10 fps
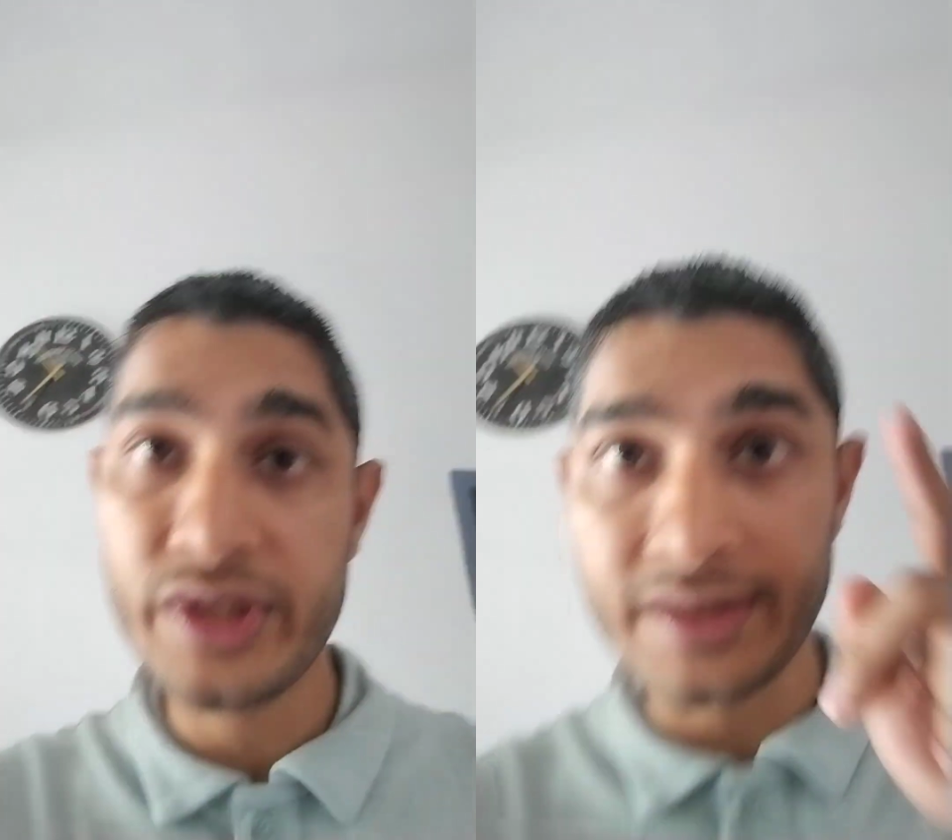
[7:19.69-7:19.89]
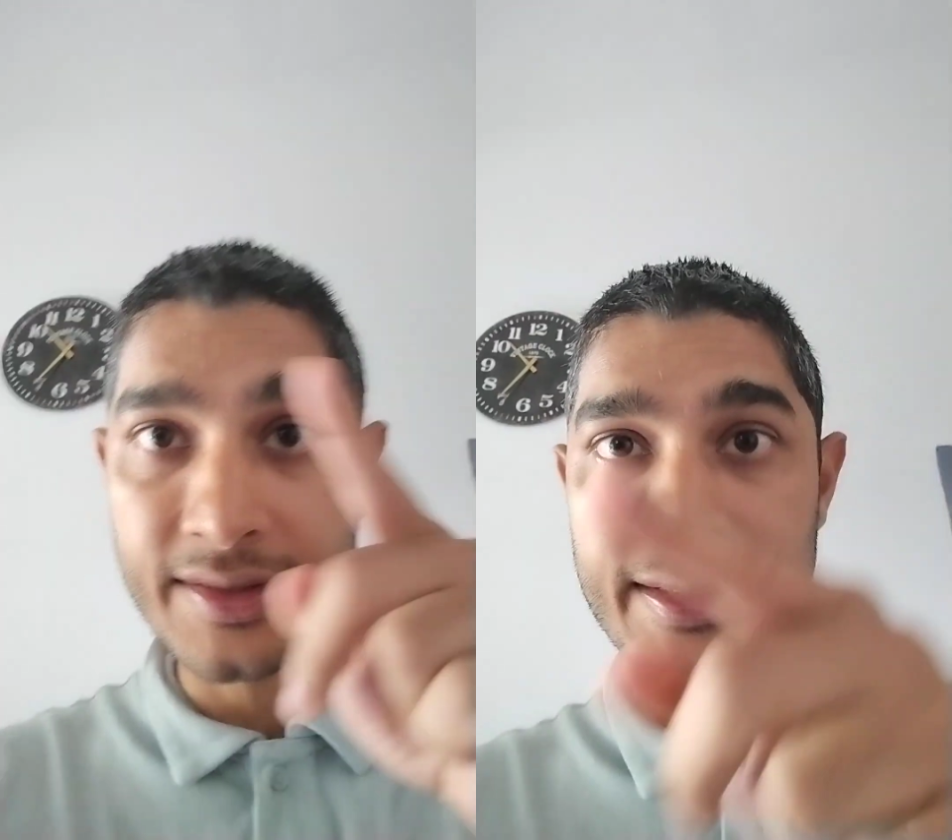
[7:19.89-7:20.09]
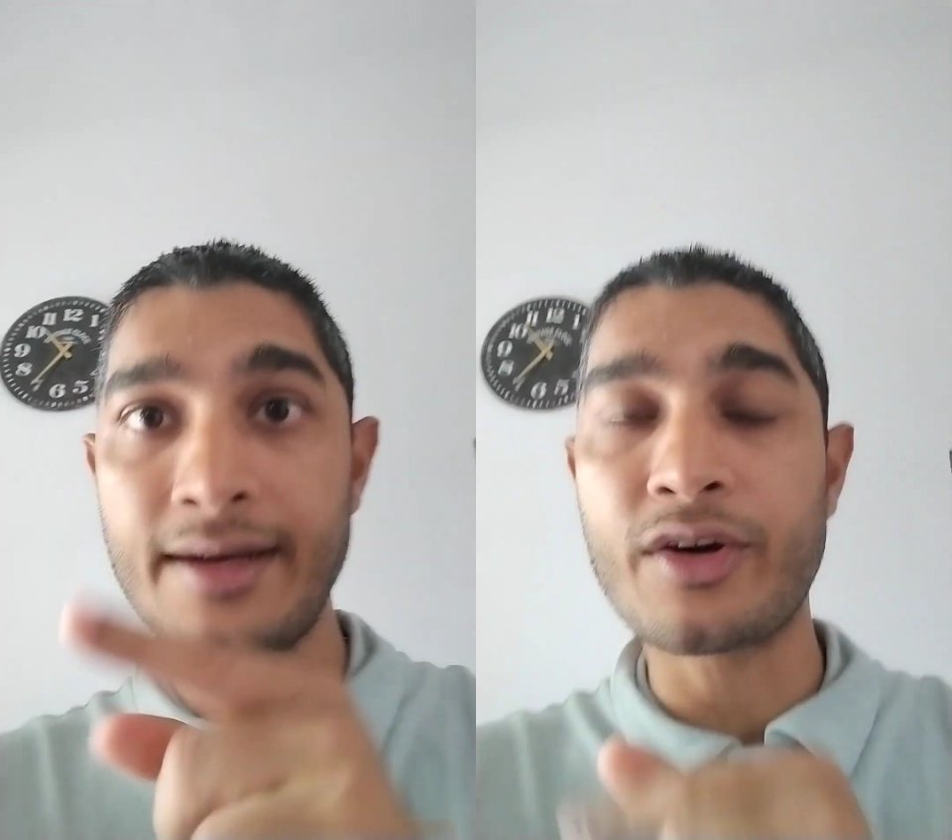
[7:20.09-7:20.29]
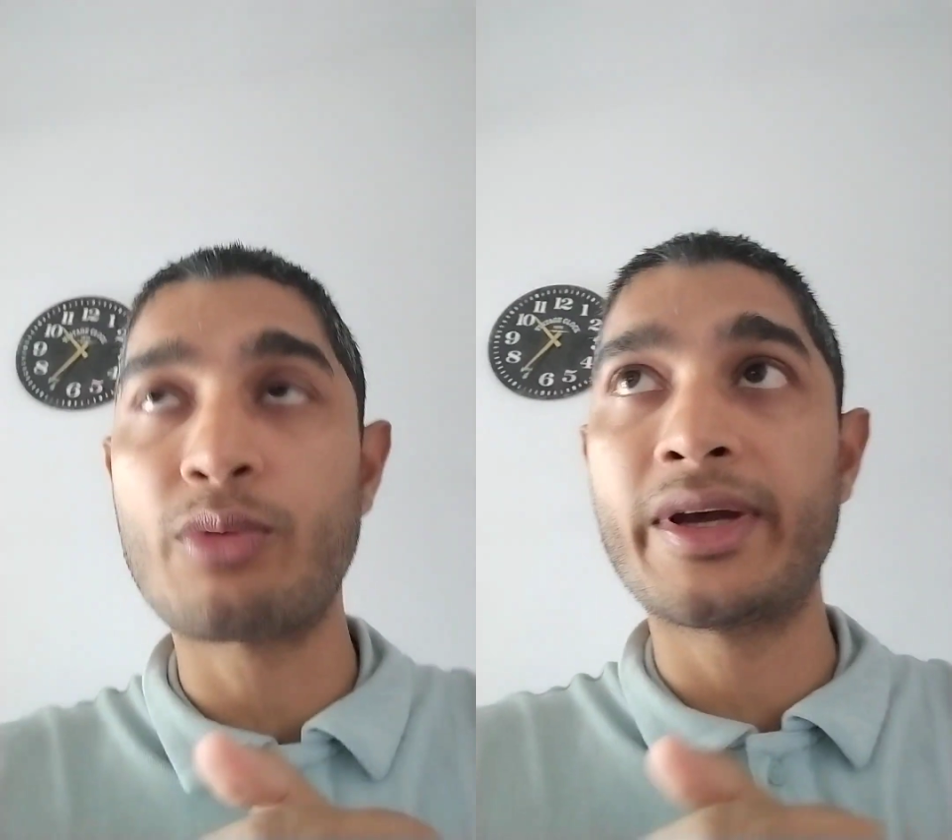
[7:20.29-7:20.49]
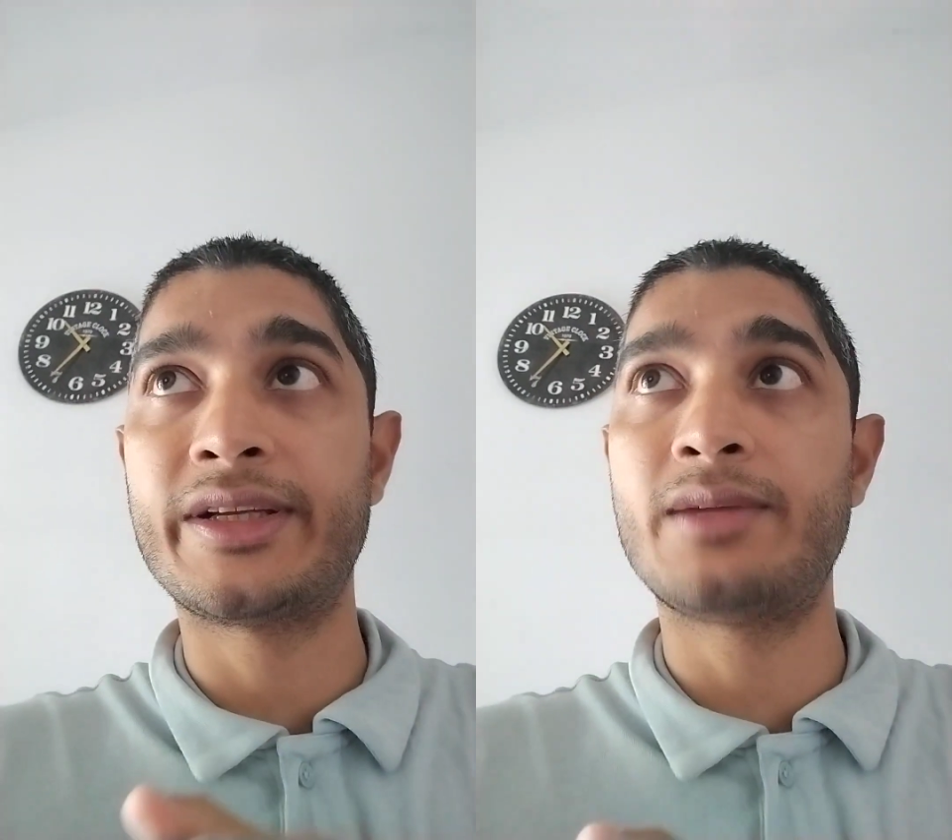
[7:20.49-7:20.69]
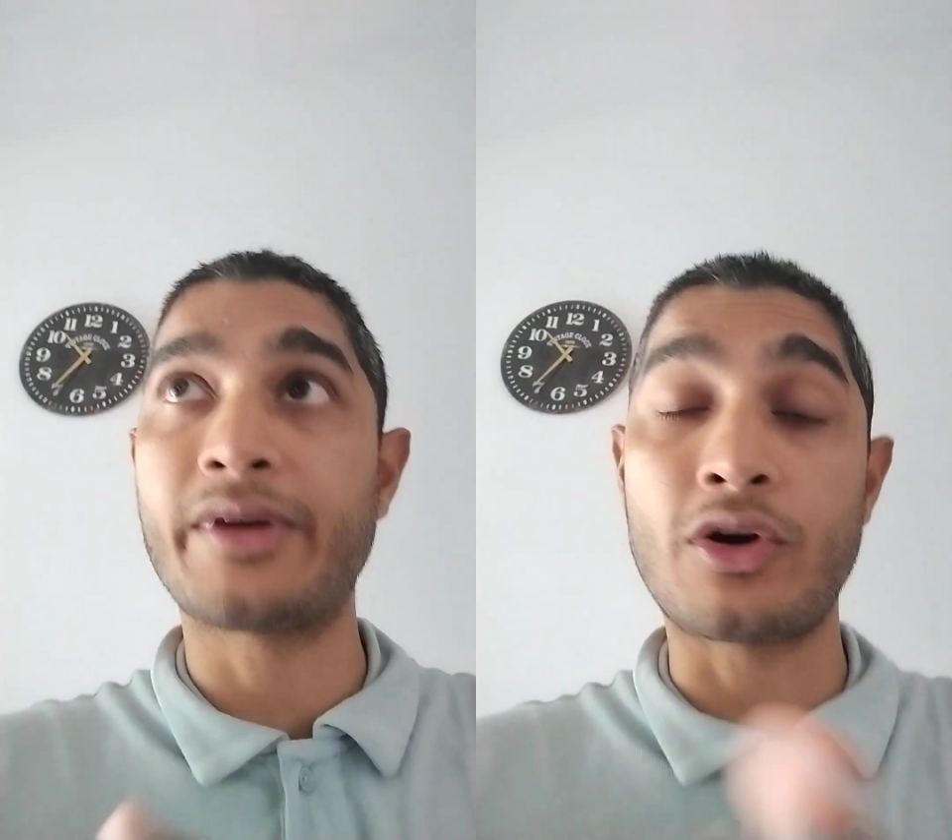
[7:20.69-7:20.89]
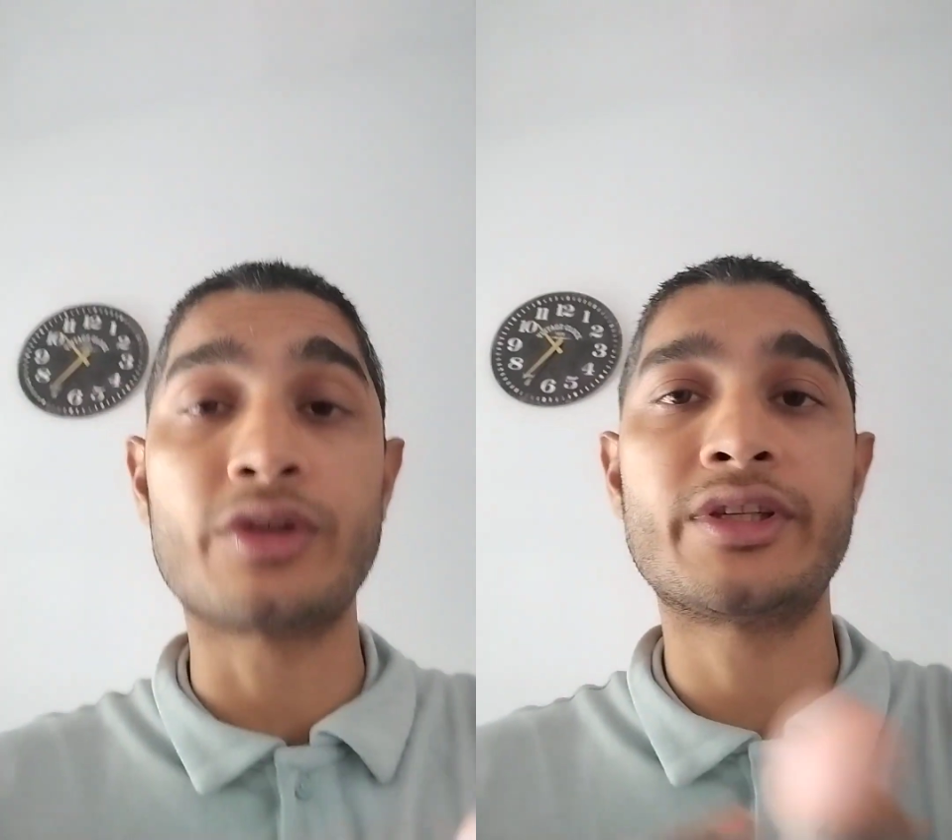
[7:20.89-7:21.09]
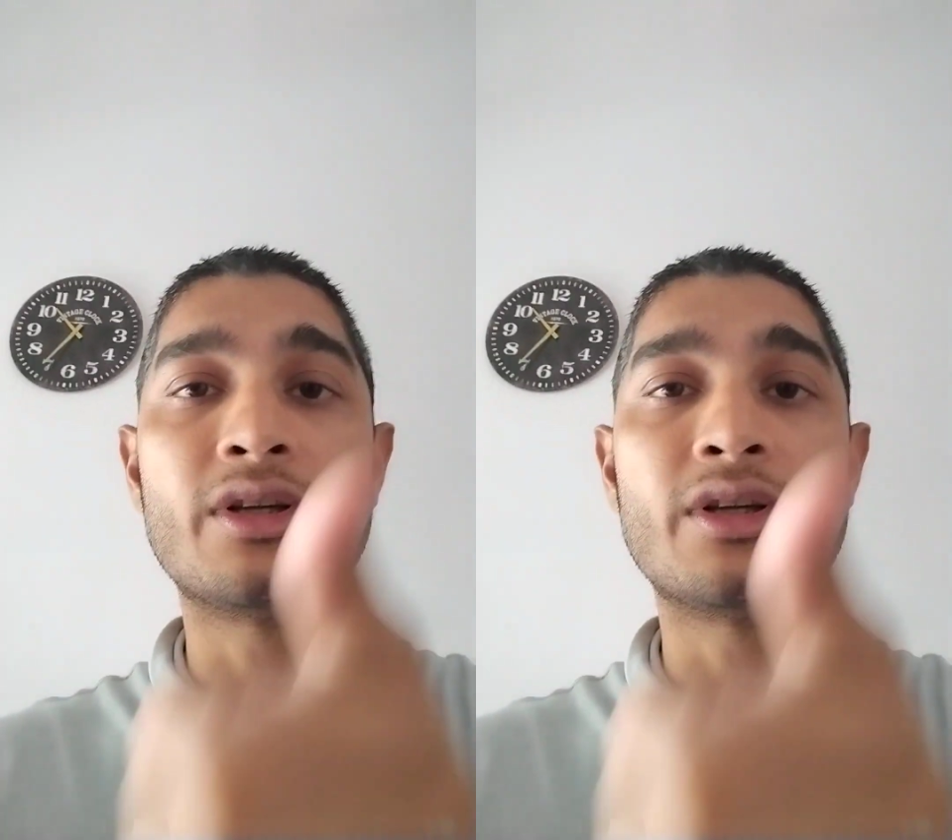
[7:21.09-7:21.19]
which is still recommended because,